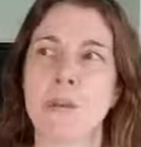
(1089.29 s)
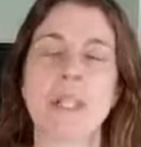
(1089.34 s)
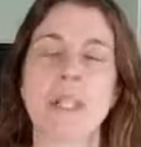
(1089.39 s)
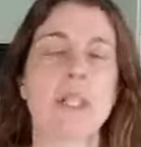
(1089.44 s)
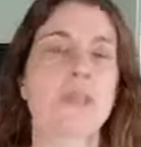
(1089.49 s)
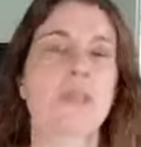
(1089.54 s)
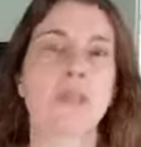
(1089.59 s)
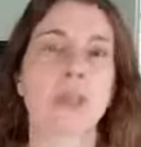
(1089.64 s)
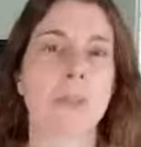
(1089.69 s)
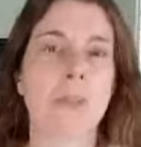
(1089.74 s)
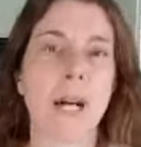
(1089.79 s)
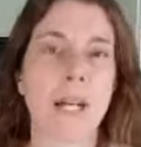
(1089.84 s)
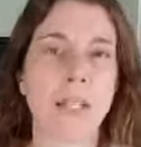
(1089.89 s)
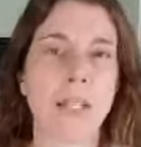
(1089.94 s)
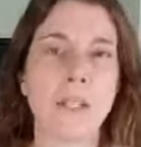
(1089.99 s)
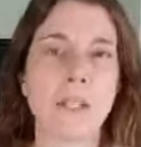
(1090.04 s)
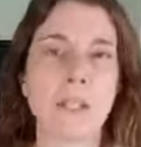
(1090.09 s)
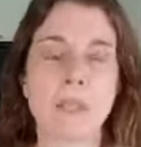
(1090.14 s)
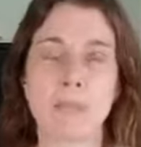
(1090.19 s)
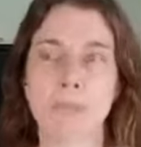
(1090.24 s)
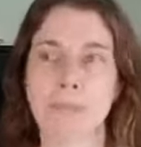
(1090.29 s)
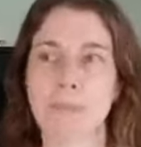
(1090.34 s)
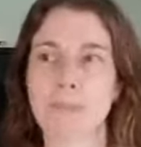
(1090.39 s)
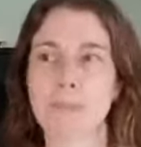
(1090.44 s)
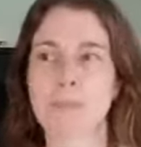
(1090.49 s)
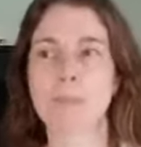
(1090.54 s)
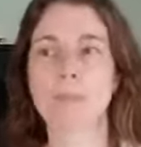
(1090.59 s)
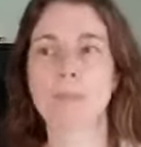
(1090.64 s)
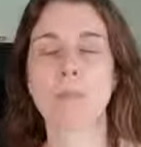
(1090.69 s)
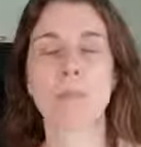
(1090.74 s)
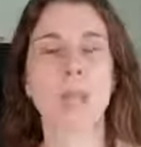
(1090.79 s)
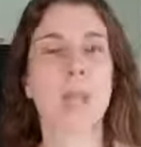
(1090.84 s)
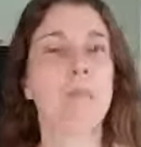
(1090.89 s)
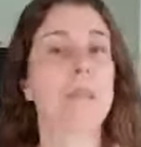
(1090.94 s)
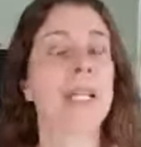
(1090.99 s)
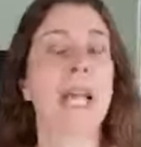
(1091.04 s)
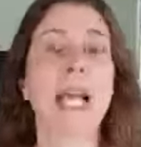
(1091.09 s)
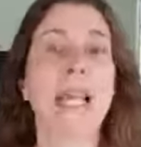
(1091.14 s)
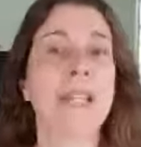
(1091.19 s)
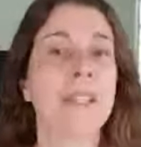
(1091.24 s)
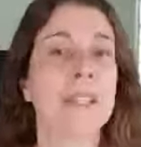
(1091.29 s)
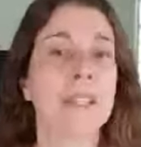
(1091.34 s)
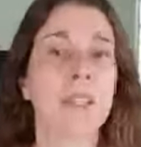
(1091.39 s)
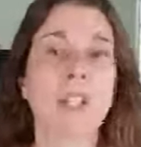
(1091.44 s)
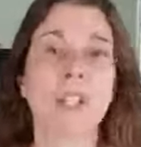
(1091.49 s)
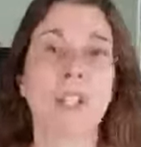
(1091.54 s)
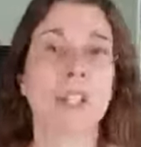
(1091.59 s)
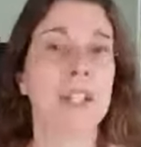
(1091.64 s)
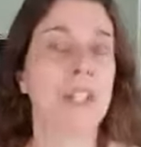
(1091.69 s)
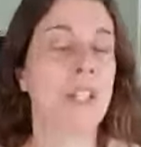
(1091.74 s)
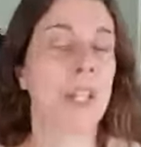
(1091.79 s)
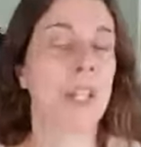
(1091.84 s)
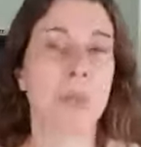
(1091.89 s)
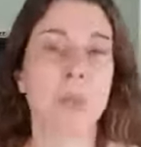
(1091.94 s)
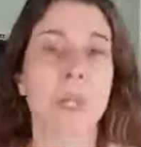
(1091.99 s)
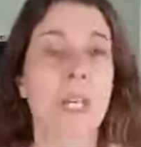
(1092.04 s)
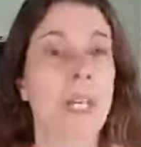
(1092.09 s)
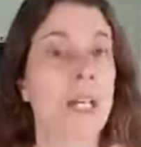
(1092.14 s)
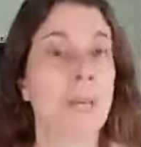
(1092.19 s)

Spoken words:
or 4 miles. But I can look, you know,